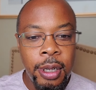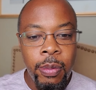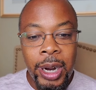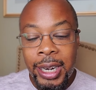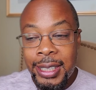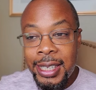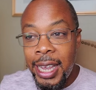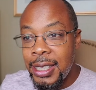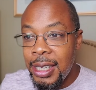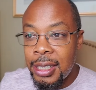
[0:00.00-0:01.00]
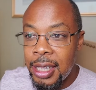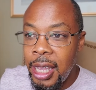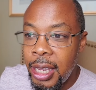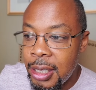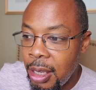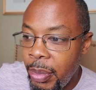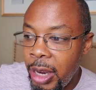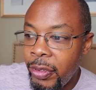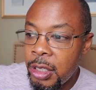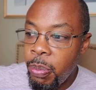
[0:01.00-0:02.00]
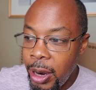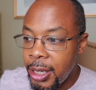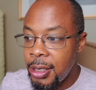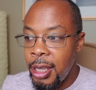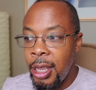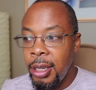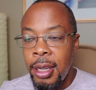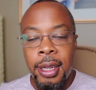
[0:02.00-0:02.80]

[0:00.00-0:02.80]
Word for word: One of the sexiest things that men have expressed that